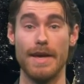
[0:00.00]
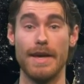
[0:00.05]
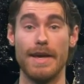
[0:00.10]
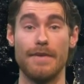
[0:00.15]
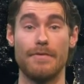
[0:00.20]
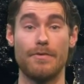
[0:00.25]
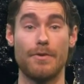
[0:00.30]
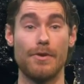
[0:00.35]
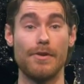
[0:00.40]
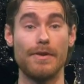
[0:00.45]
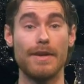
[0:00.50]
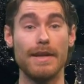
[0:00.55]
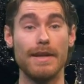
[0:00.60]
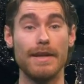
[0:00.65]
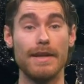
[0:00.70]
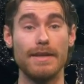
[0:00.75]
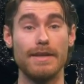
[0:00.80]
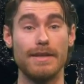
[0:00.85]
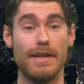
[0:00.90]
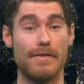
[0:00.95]
If
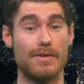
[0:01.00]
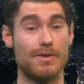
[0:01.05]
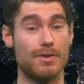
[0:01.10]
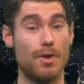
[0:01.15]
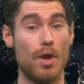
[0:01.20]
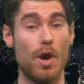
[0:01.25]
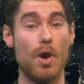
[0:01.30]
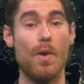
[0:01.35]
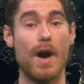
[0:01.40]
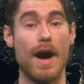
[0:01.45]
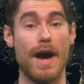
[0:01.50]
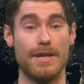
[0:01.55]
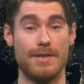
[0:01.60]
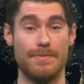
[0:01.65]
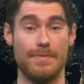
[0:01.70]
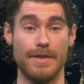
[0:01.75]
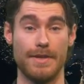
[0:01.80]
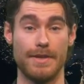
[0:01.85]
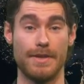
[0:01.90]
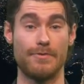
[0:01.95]
currently there is no
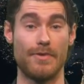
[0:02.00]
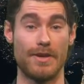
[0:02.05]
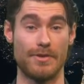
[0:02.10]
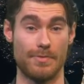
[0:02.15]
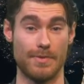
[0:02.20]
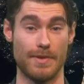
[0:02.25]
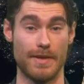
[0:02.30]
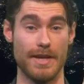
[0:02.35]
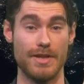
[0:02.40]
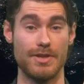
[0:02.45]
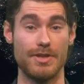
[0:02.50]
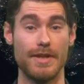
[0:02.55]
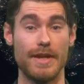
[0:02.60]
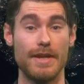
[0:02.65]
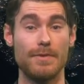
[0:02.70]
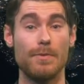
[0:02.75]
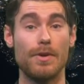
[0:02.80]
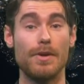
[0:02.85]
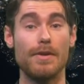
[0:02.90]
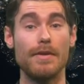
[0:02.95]
high-speed transportation
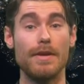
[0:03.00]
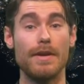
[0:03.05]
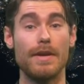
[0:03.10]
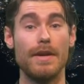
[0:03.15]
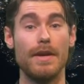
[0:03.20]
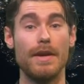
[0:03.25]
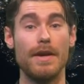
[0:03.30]
network,